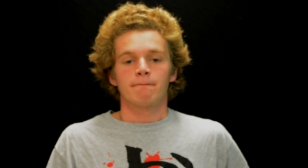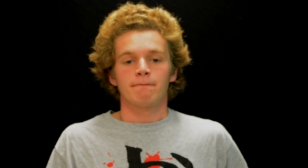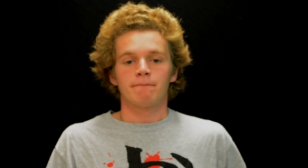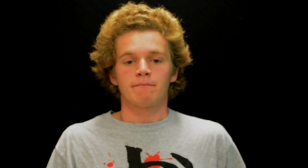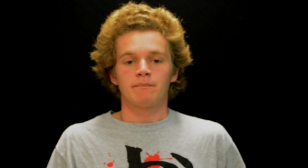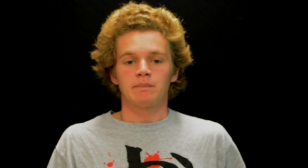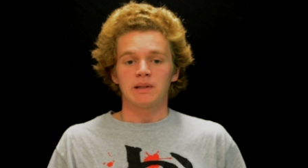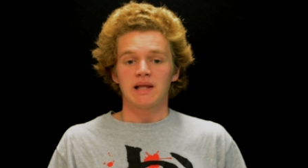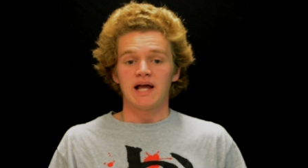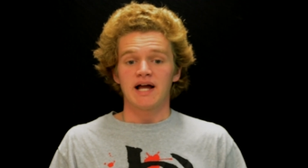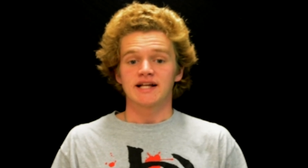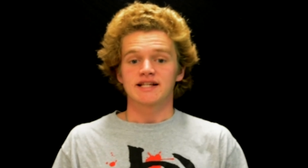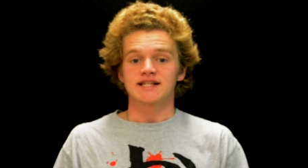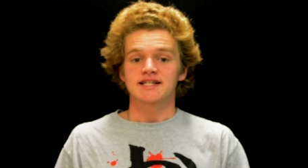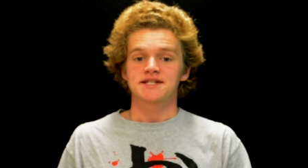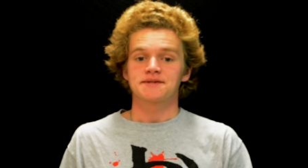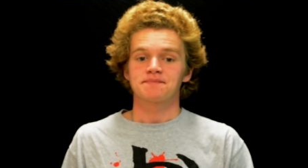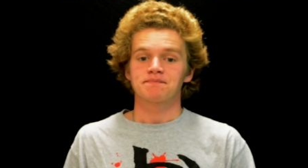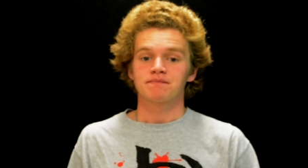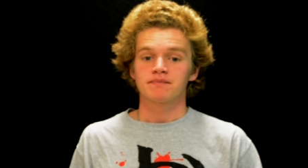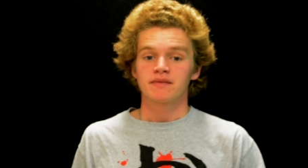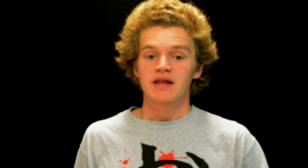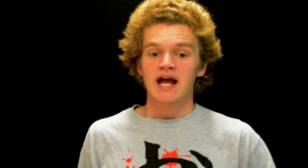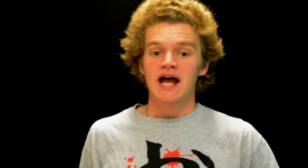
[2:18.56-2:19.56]
Plants,
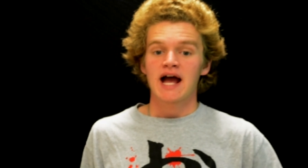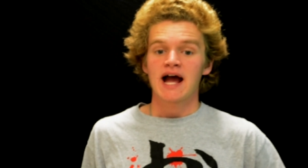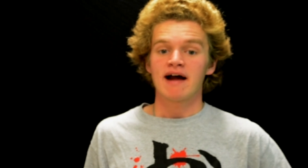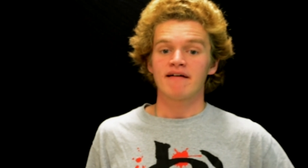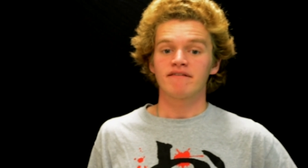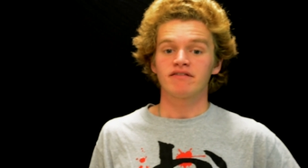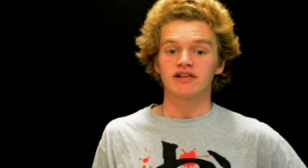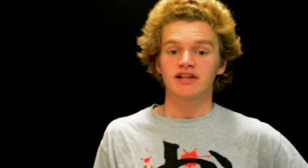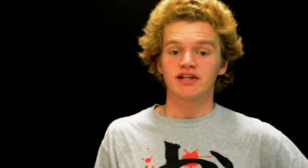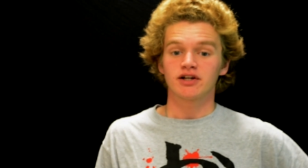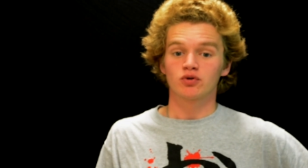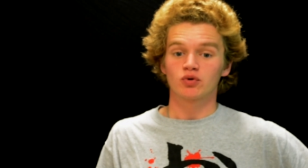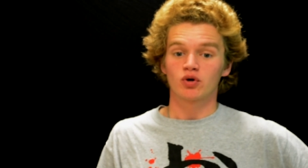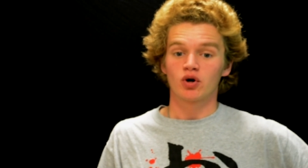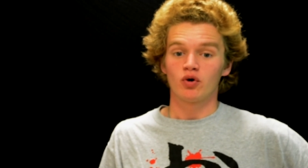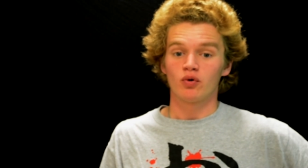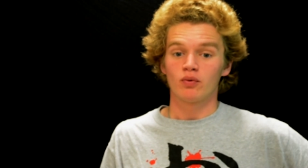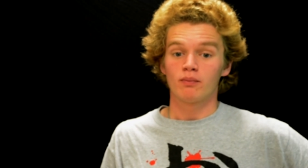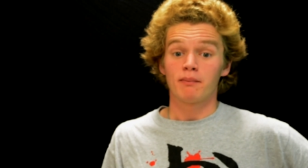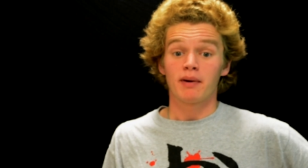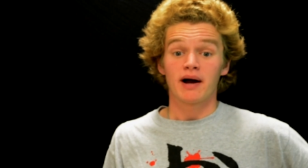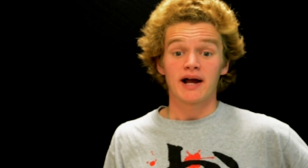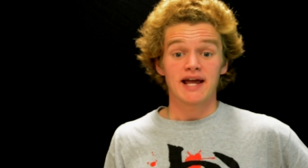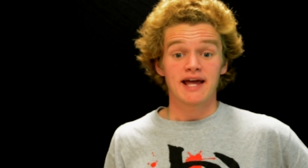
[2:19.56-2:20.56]
heavily
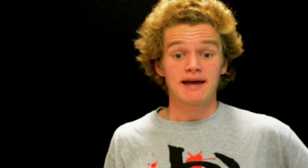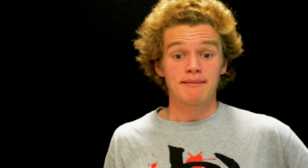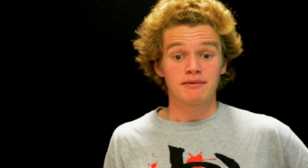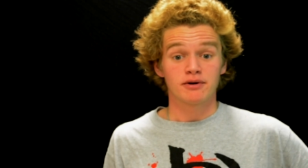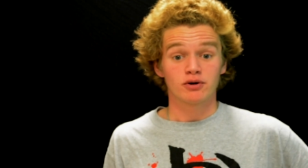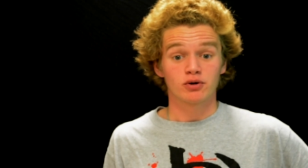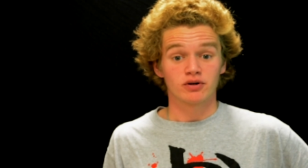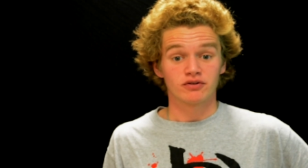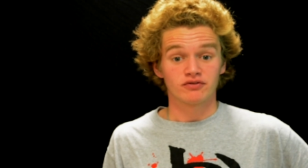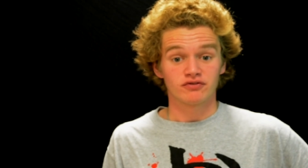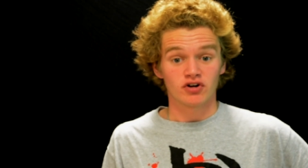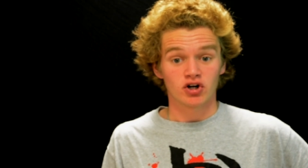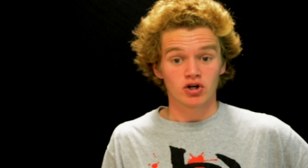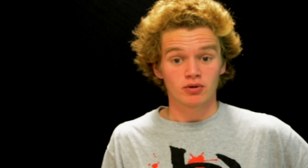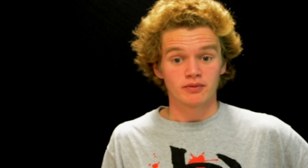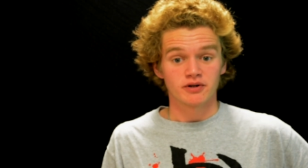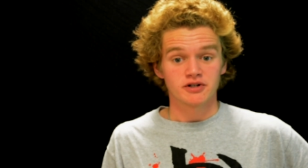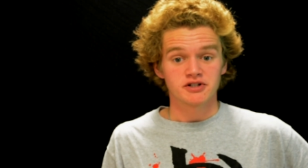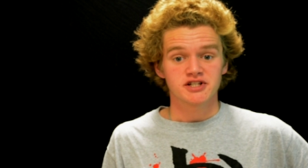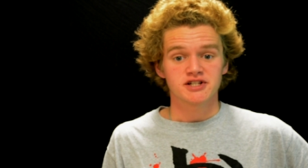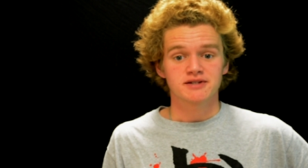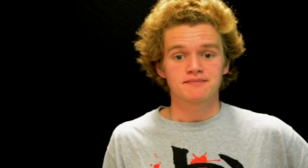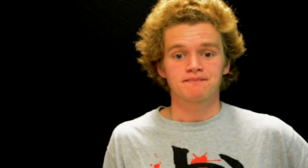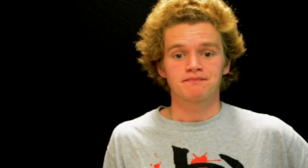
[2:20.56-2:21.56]
grown by immigrant
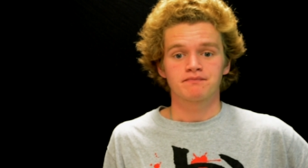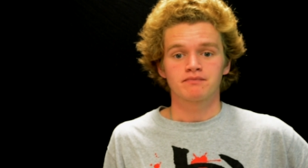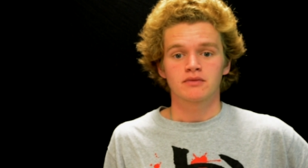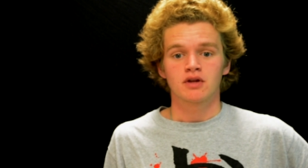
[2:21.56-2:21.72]
farmers.